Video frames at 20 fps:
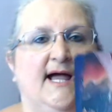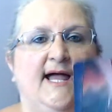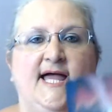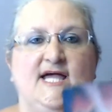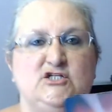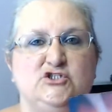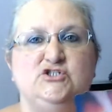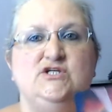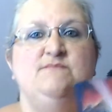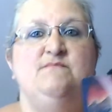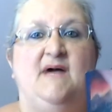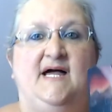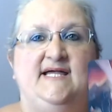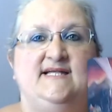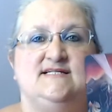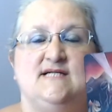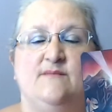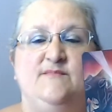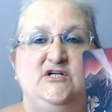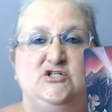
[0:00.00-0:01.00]

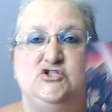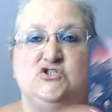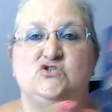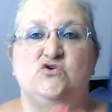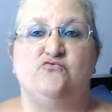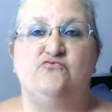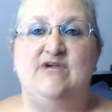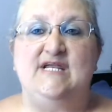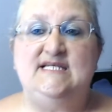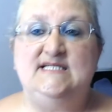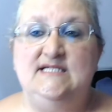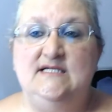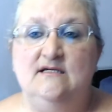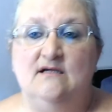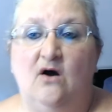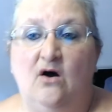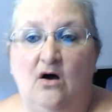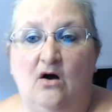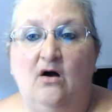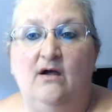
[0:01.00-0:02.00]
she's already
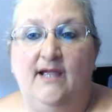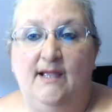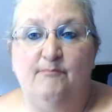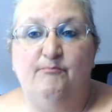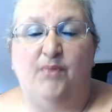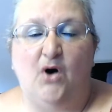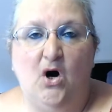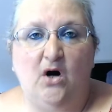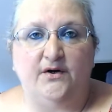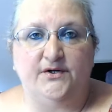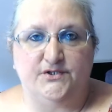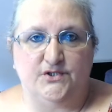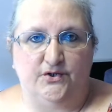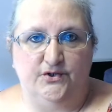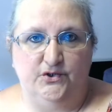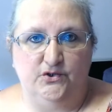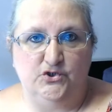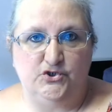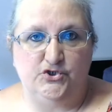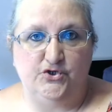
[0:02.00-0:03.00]
embarked on
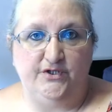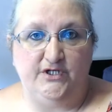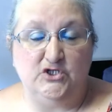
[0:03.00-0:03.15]
her journey.